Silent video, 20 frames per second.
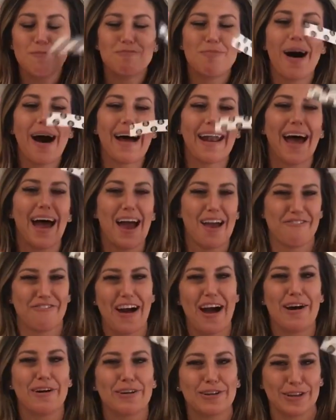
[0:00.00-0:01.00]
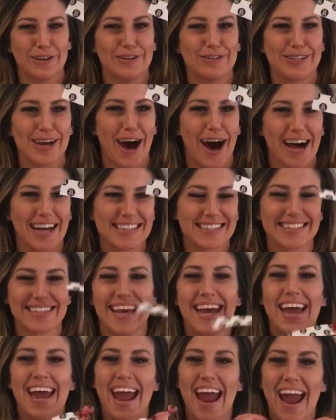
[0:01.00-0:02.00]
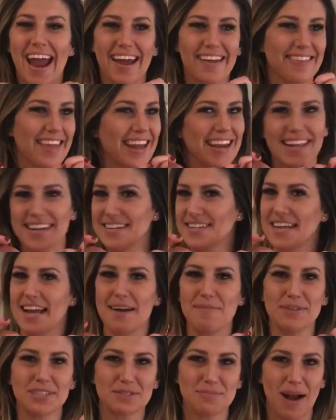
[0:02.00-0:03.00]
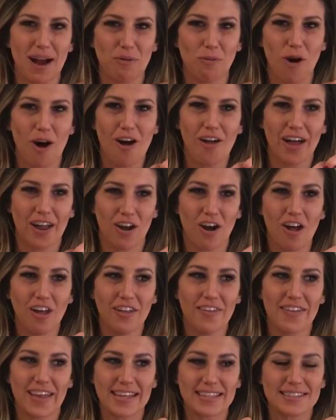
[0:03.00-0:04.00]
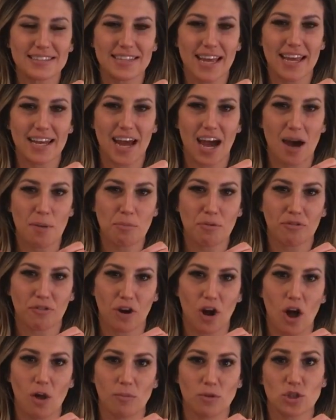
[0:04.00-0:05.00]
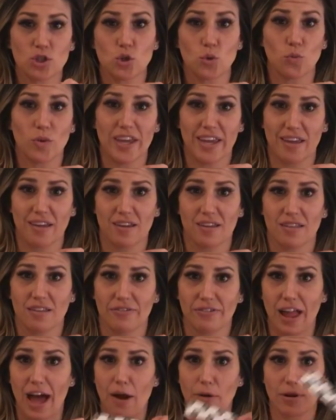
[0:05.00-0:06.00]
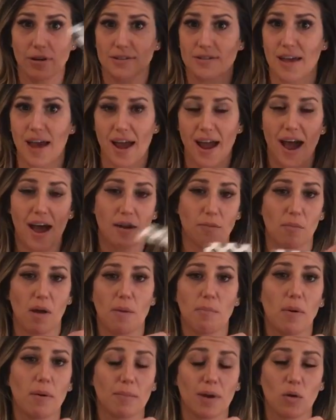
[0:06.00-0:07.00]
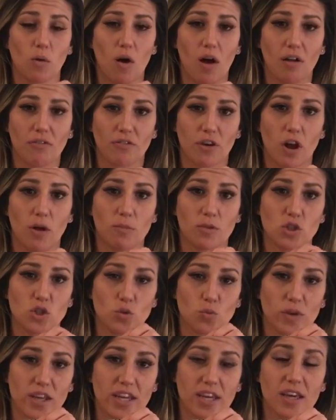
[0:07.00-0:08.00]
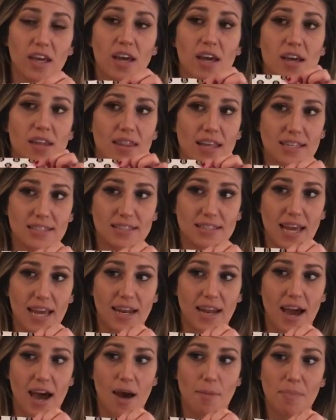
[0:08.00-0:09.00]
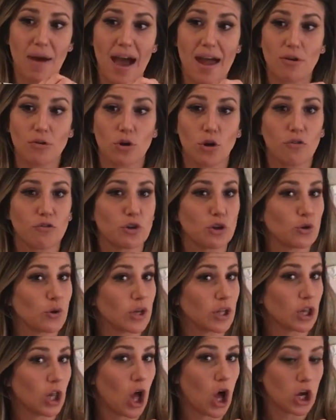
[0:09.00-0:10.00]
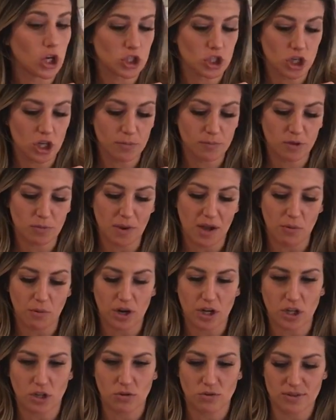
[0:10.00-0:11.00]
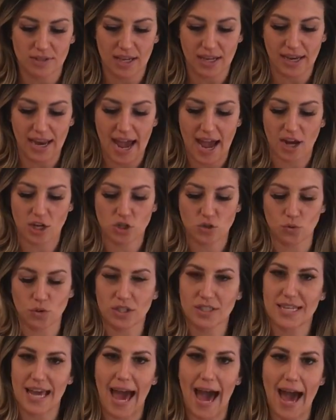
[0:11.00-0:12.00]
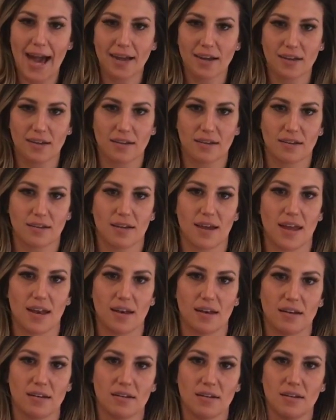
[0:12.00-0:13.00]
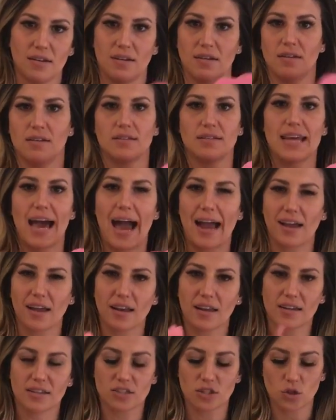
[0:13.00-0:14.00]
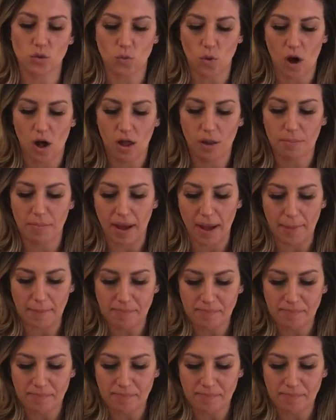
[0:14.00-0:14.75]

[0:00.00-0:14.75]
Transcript: But I found glue dots, and they didn't damage my wall at all, and they stayed up for almost a week. The flowers, I had them up on my wall for almost a week. They stayed up. I don't know if you're doing long term, you may want to use like an actual tack and tack it into the wall,